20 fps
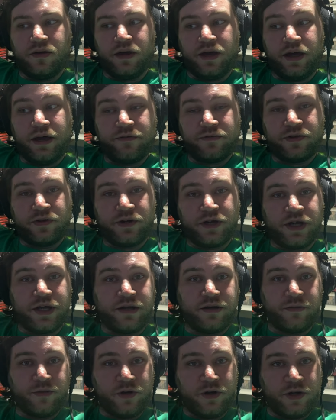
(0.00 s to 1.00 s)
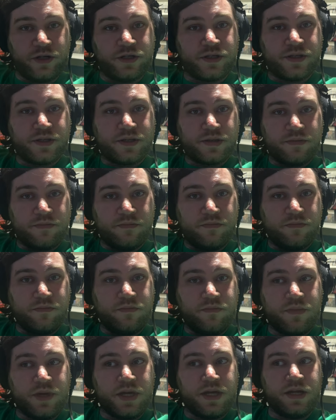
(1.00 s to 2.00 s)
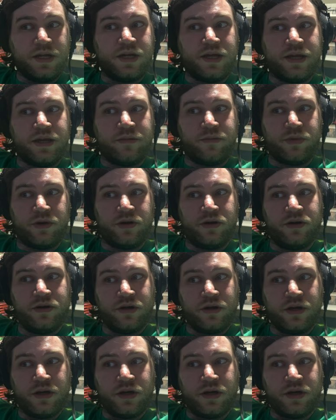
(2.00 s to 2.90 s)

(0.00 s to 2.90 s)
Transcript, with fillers: after Kingdom Hearts, me and Amber